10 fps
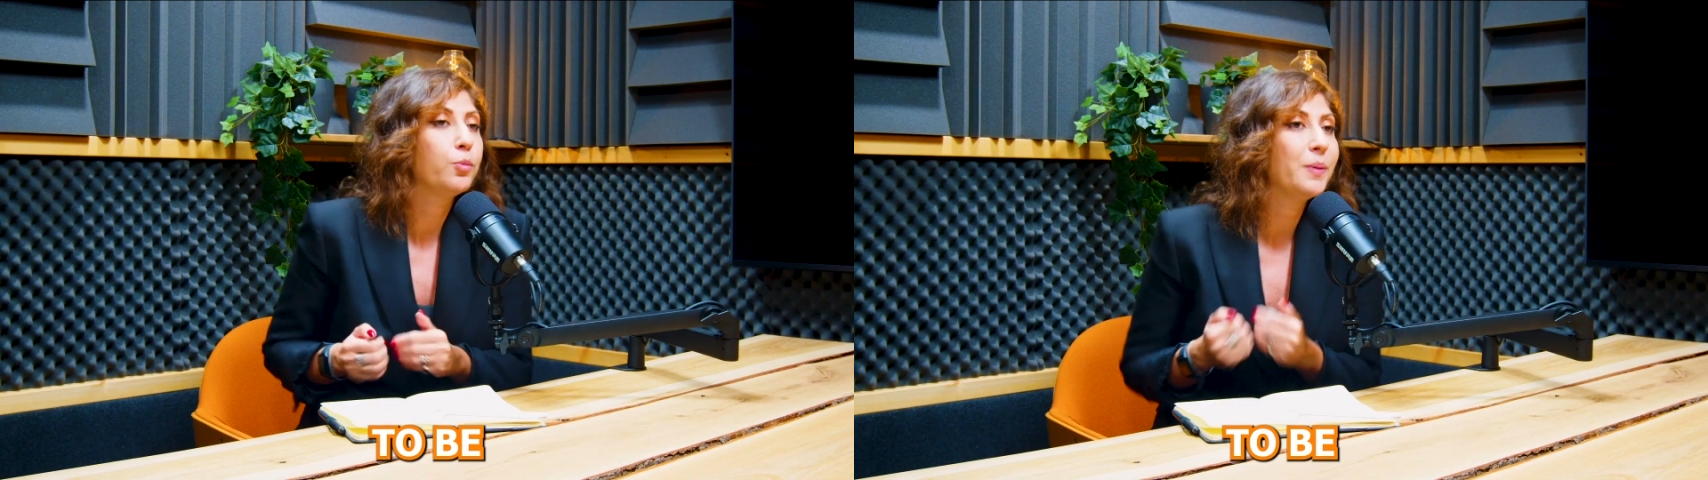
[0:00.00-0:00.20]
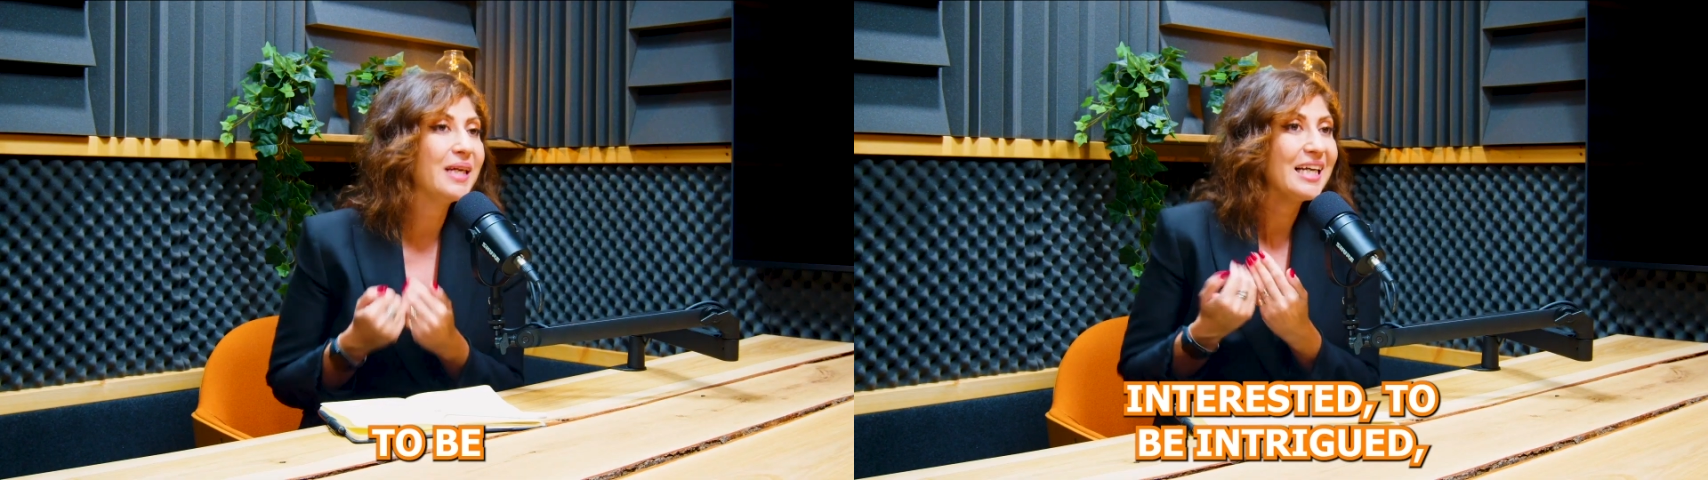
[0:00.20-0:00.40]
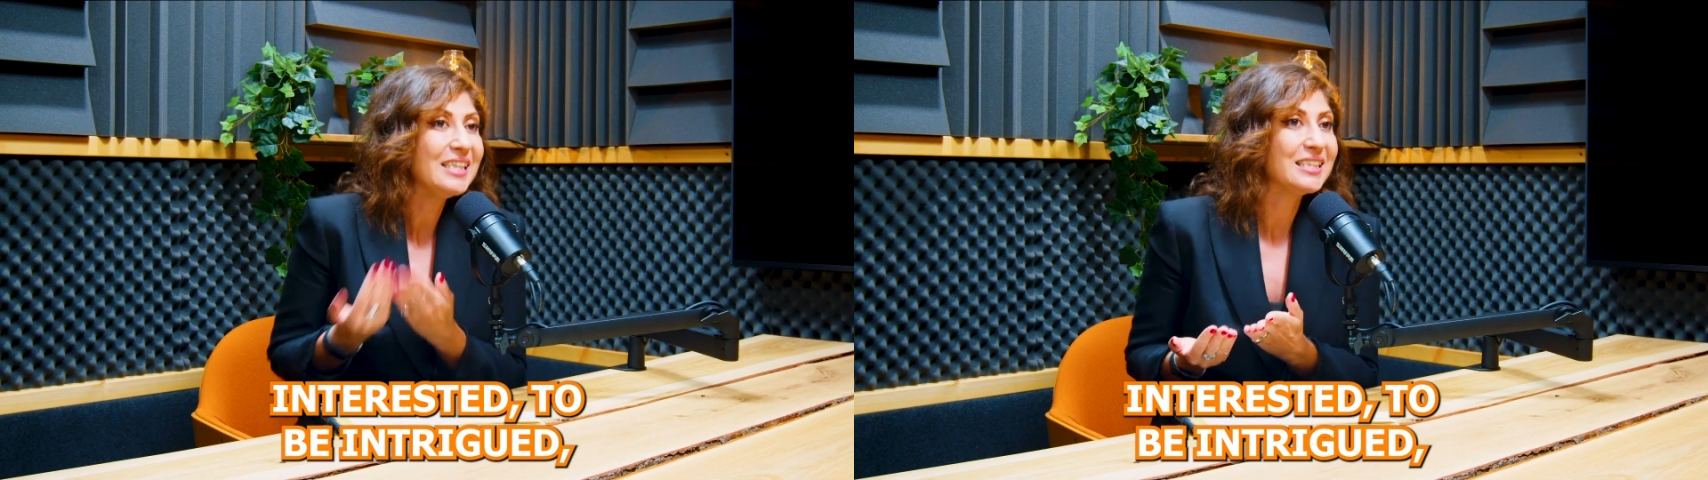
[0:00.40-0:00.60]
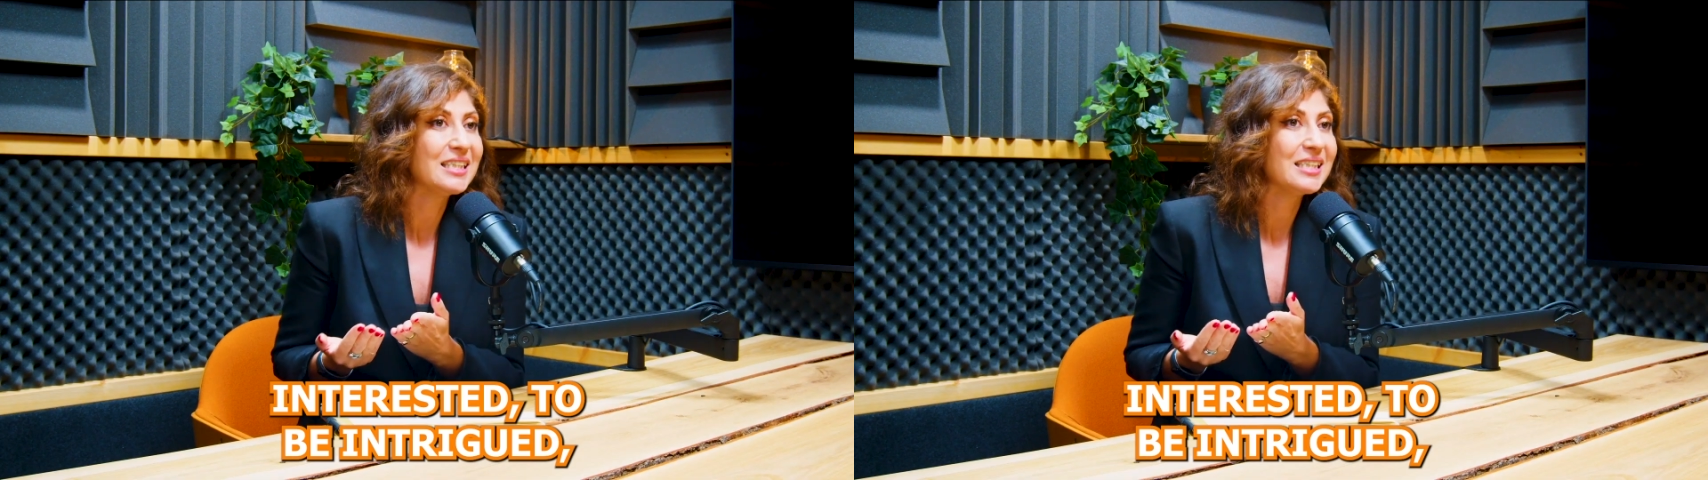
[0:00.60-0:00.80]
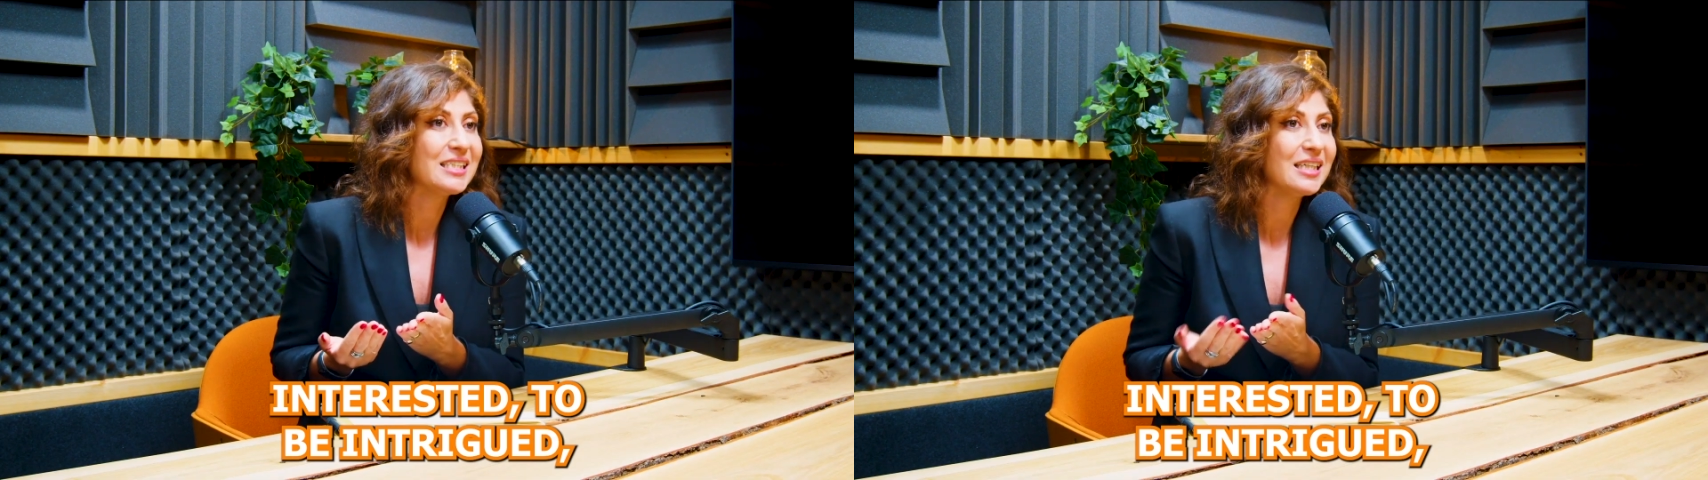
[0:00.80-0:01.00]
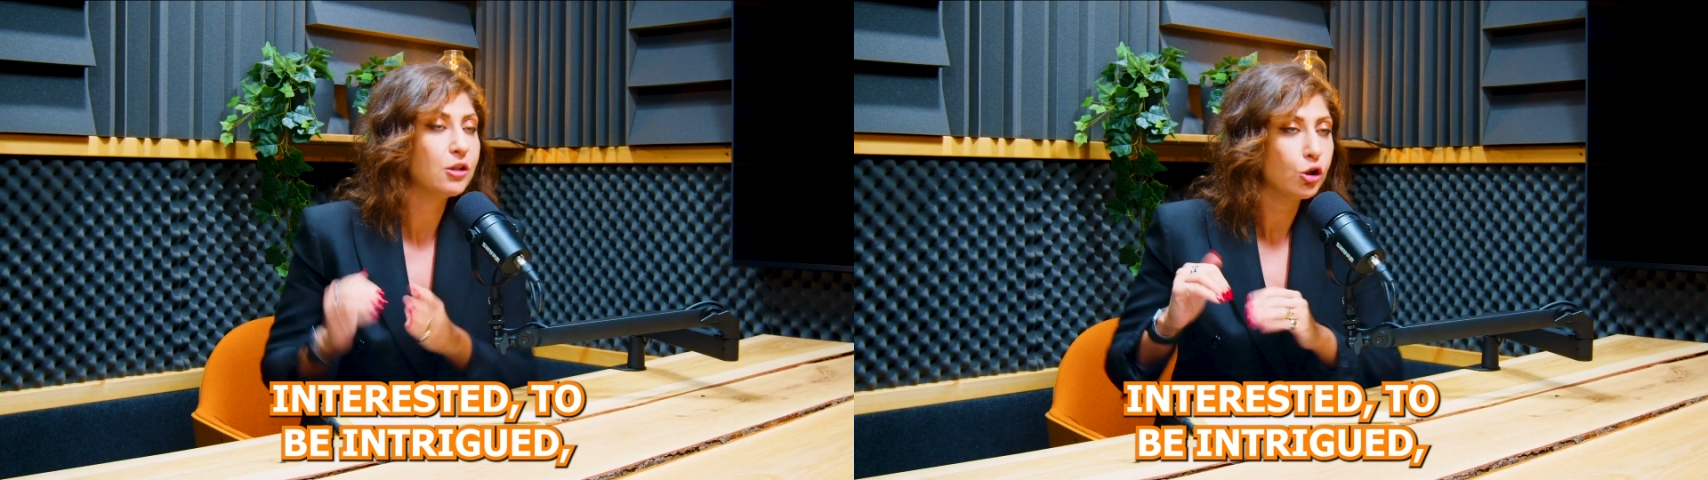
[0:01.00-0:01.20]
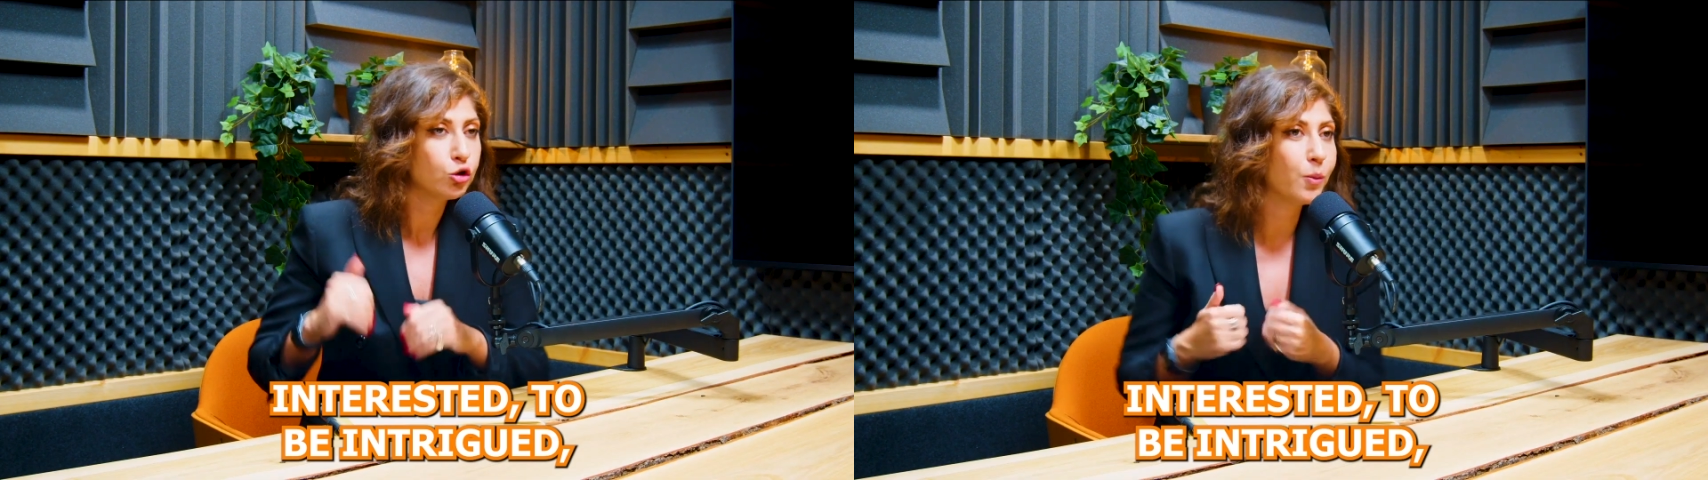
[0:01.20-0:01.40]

to be interested,